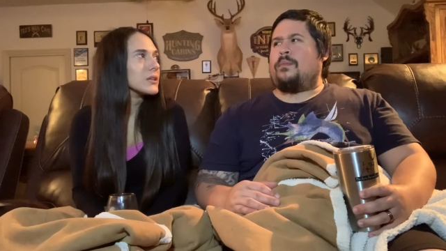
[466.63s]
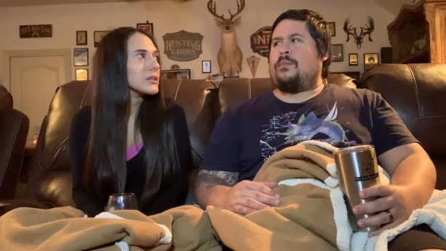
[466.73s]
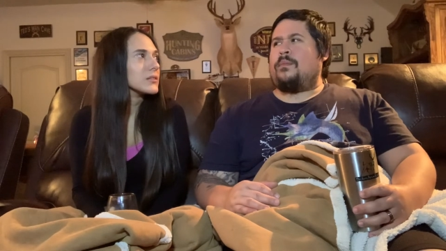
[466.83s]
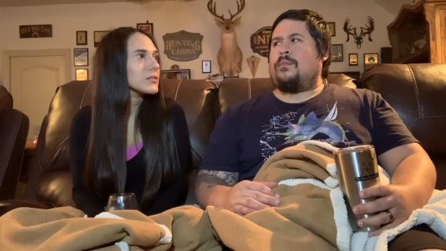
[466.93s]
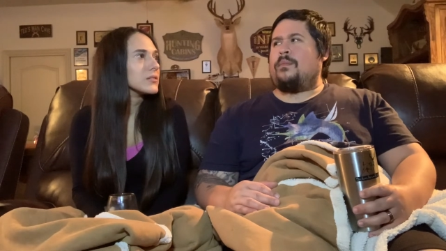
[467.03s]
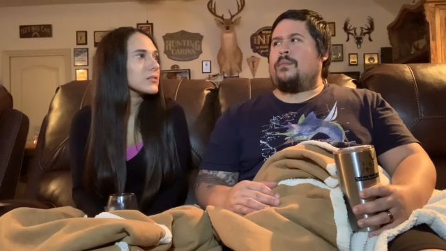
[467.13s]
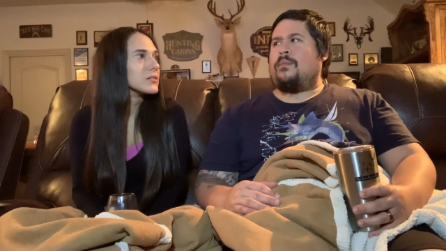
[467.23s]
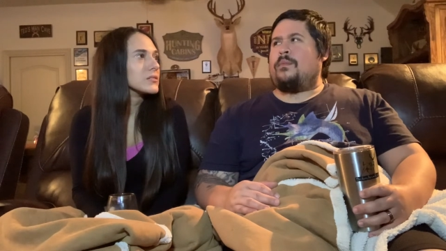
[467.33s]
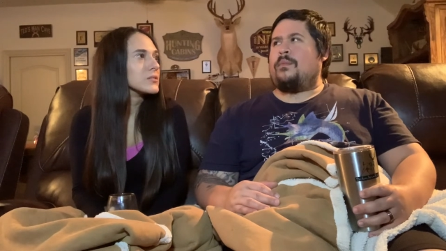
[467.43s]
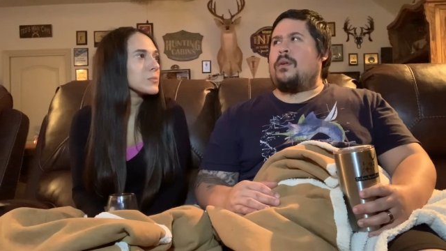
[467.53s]
Speaker 1: like
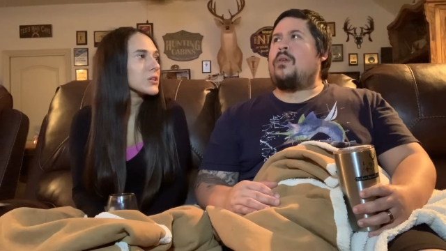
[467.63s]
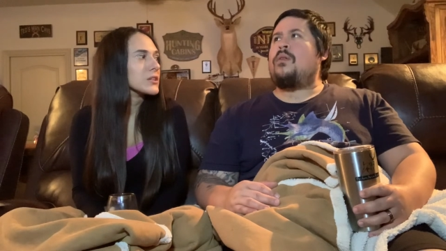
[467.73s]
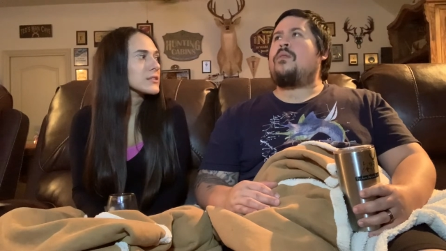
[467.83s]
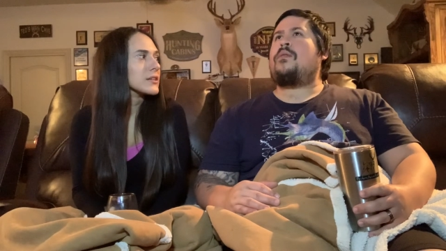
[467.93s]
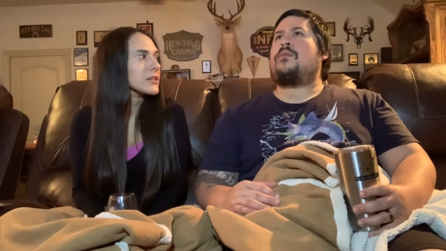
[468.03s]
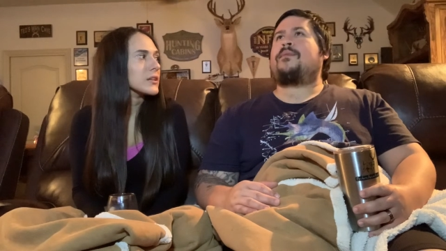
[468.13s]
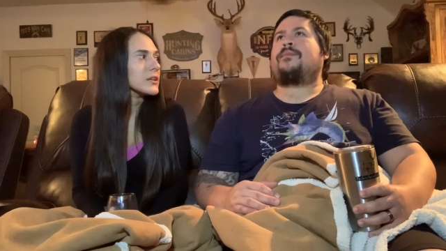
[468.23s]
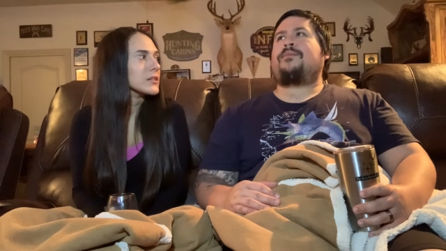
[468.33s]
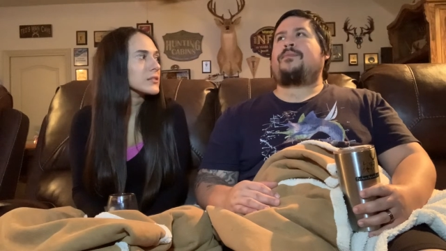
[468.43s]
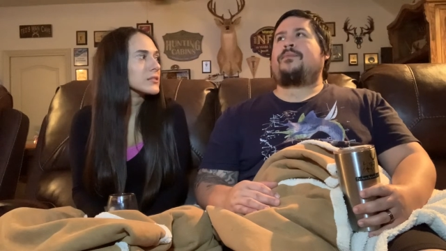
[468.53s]
Speaker 2: spirits that
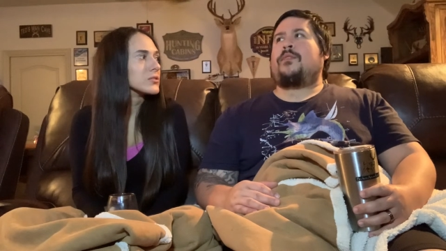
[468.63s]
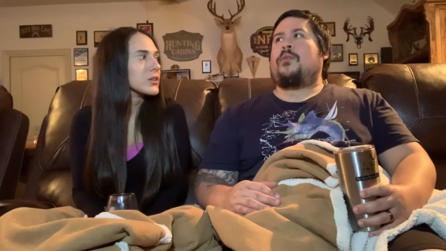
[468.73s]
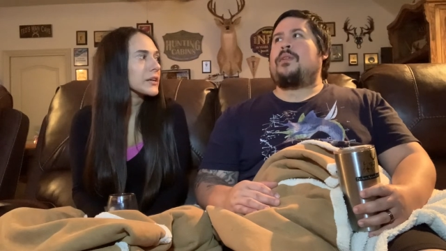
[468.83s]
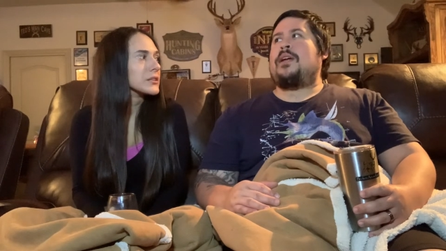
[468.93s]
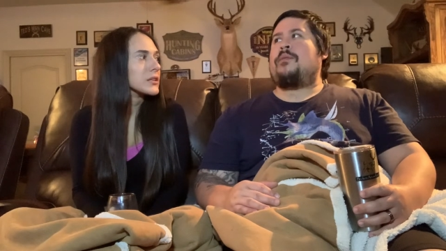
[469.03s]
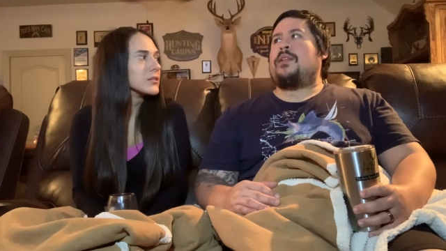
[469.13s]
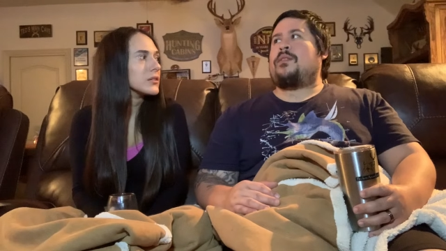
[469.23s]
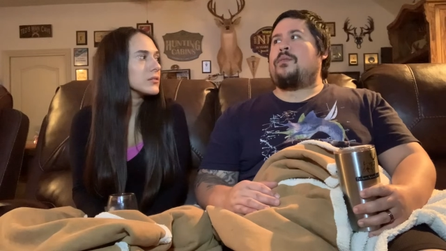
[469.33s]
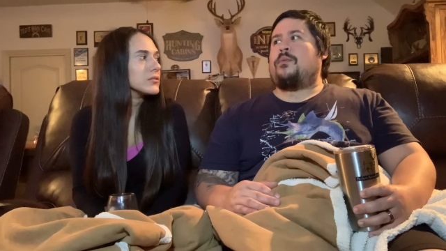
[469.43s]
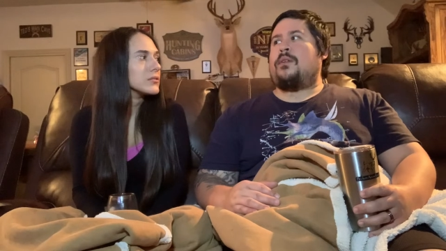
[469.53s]
Elena's
Speaker 1: attracted. The one that ran
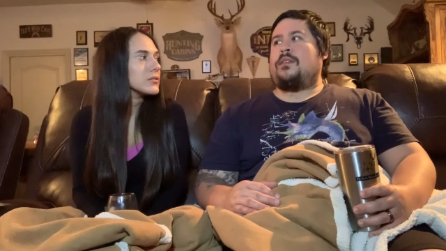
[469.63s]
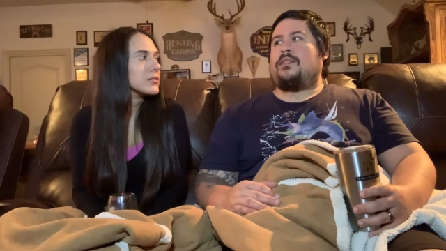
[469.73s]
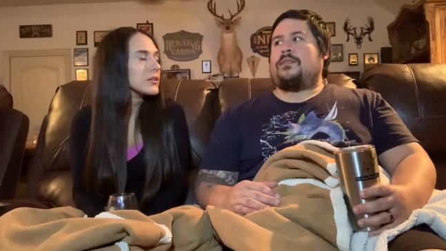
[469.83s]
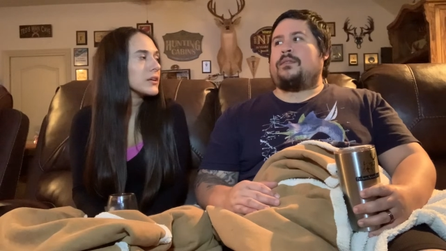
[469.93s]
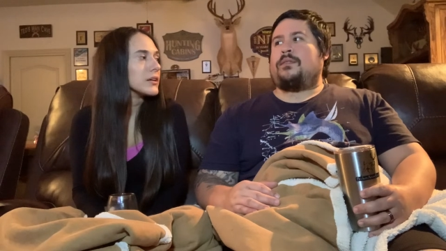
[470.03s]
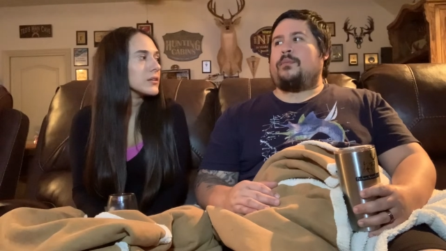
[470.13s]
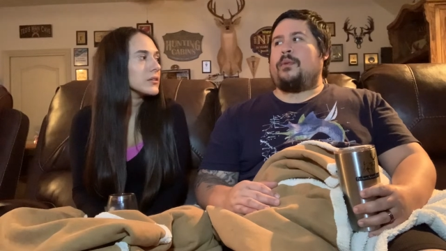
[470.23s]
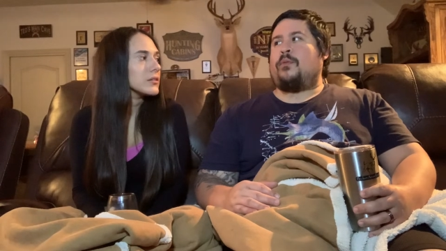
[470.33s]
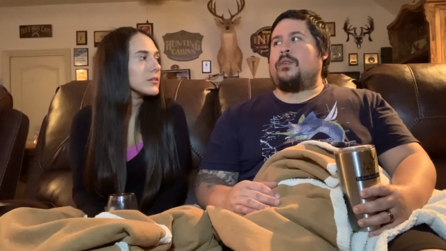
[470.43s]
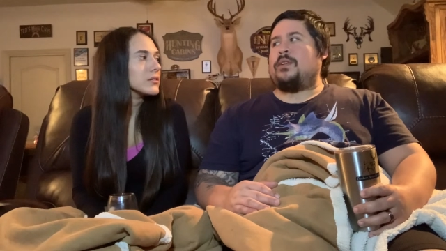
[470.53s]
through the wall?
Speaker 2: Yeah.
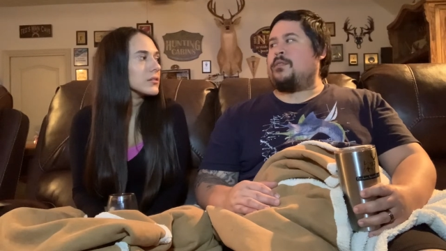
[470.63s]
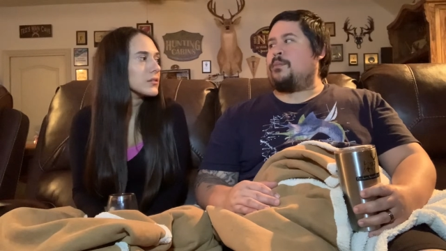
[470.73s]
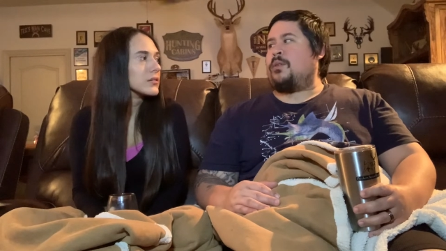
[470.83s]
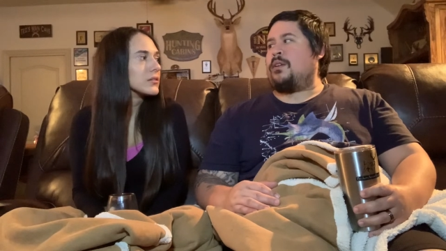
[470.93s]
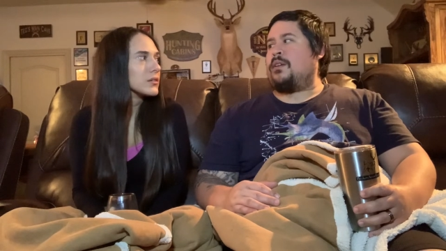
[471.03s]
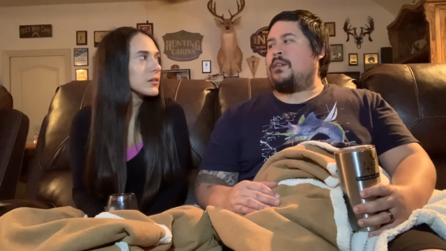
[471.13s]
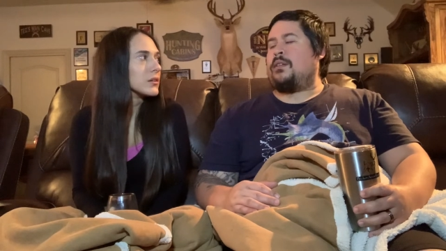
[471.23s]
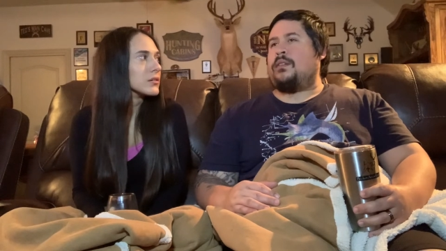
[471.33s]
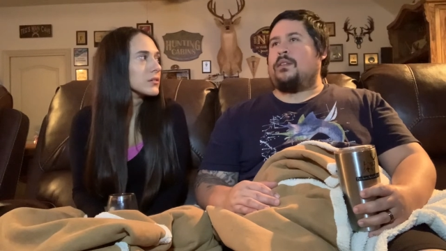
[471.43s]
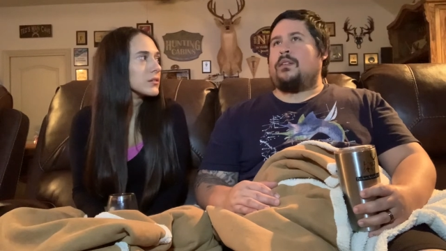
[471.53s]
Speaker 1: Before she was born?
Speaker 2: Yeah.
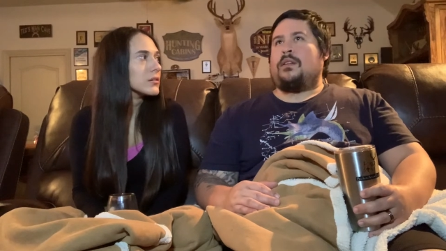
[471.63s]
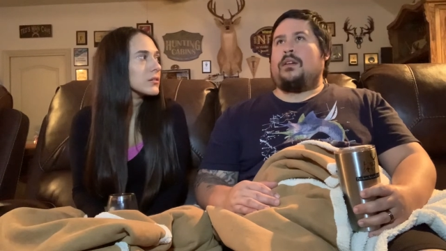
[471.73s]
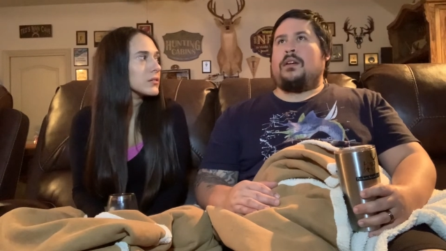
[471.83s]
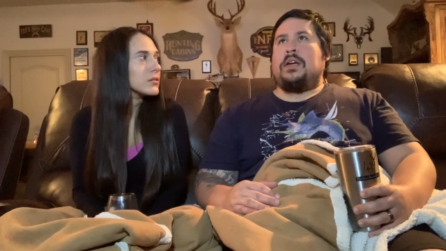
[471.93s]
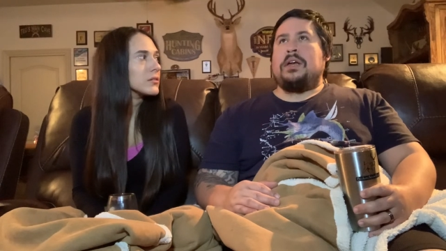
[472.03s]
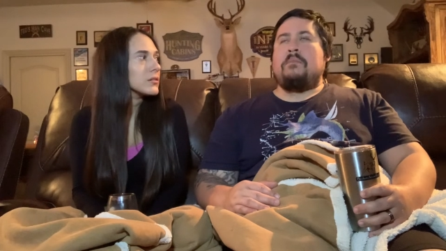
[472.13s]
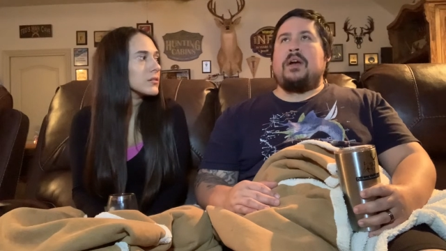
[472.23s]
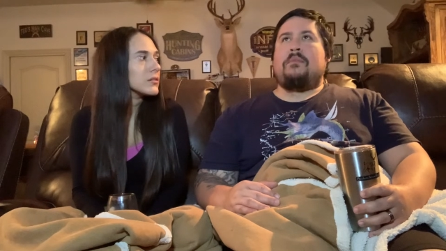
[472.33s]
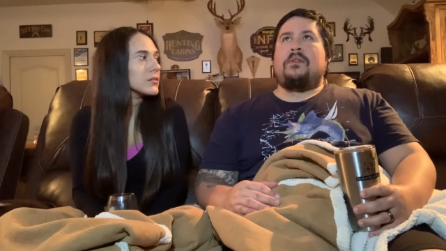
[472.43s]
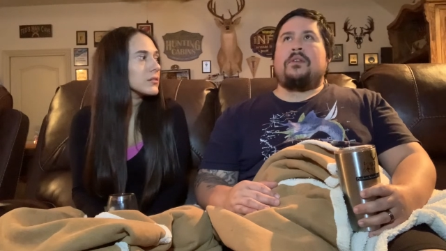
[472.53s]
Speaker 1: It
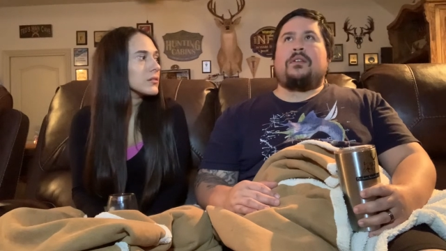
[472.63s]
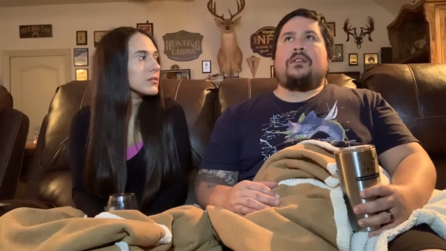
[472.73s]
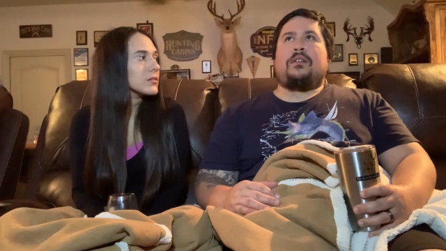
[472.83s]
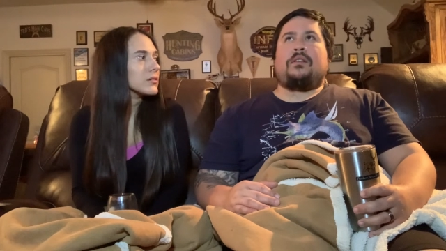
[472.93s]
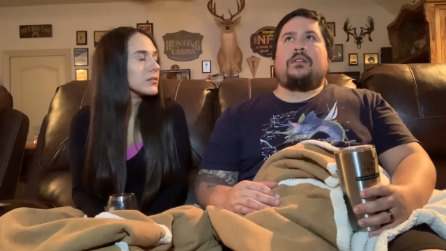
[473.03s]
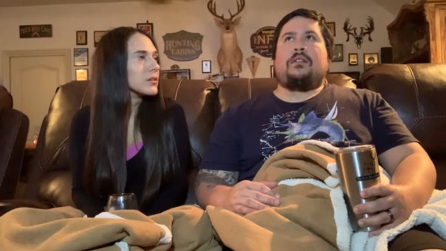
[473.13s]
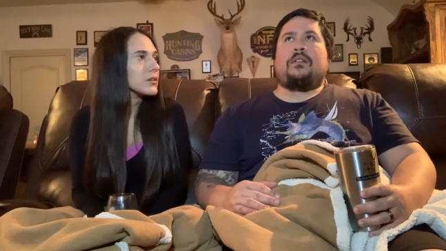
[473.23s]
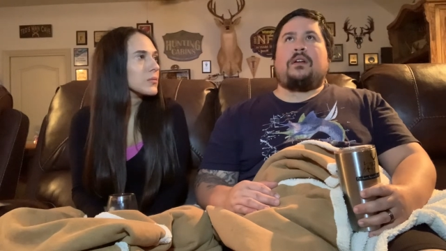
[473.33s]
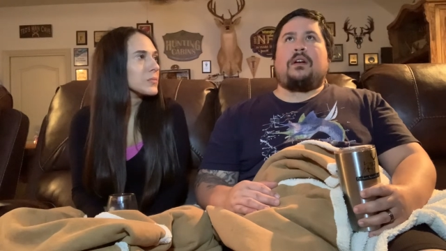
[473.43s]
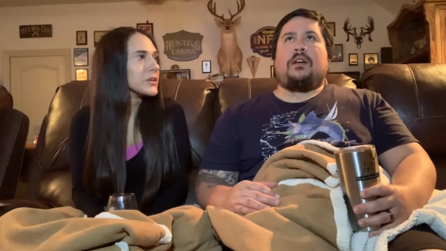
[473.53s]
might be her
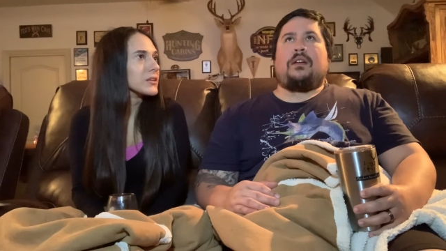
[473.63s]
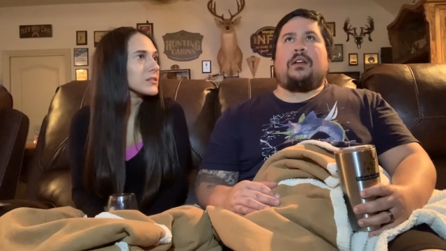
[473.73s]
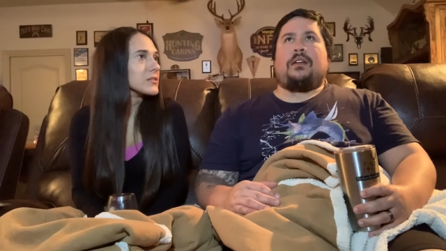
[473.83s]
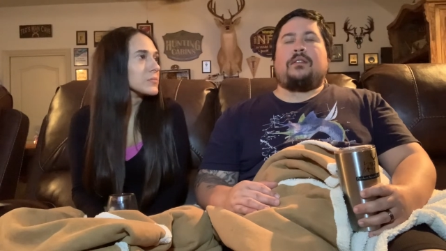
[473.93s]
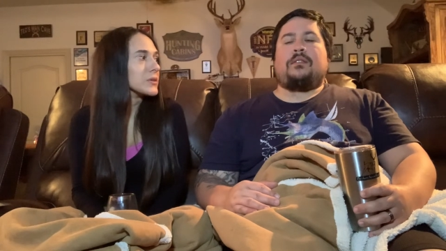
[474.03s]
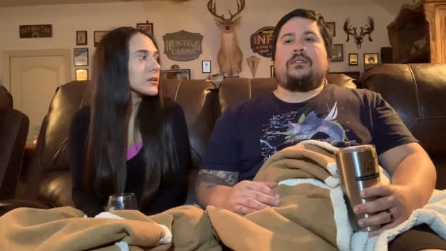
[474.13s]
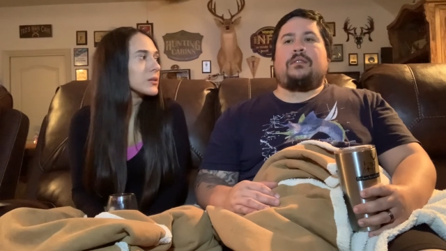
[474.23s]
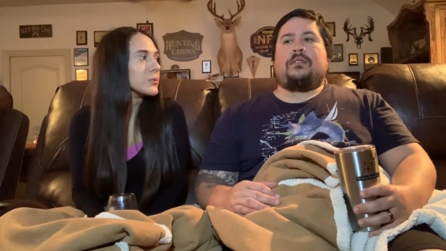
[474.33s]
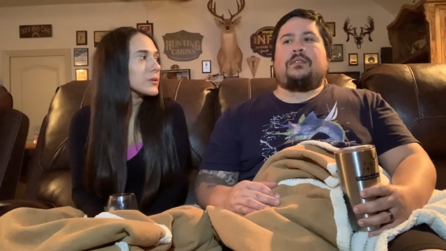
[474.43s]
Speaker 2: guardian angel. Because it's been a couple of